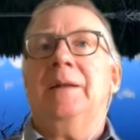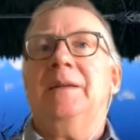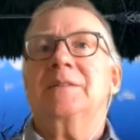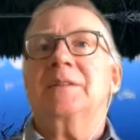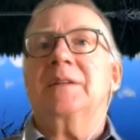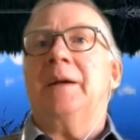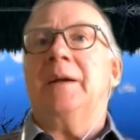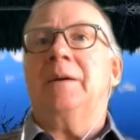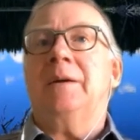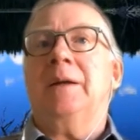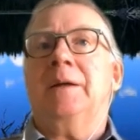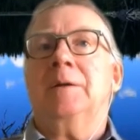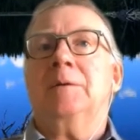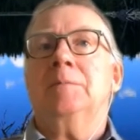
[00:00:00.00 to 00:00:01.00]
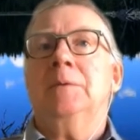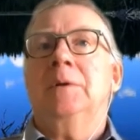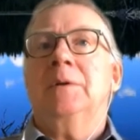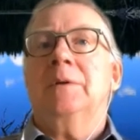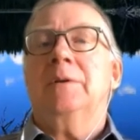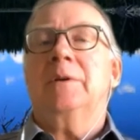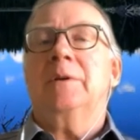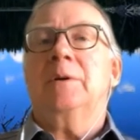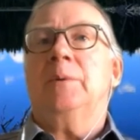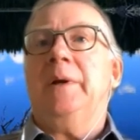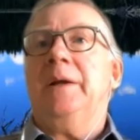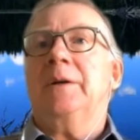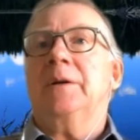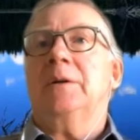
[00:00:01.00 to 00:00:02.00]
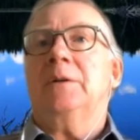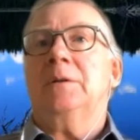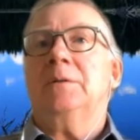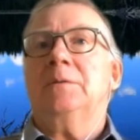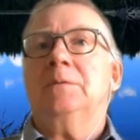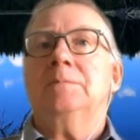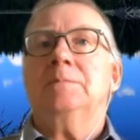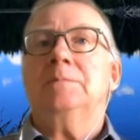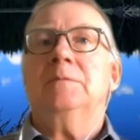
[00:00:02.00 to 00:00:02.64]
it's carrying the Regal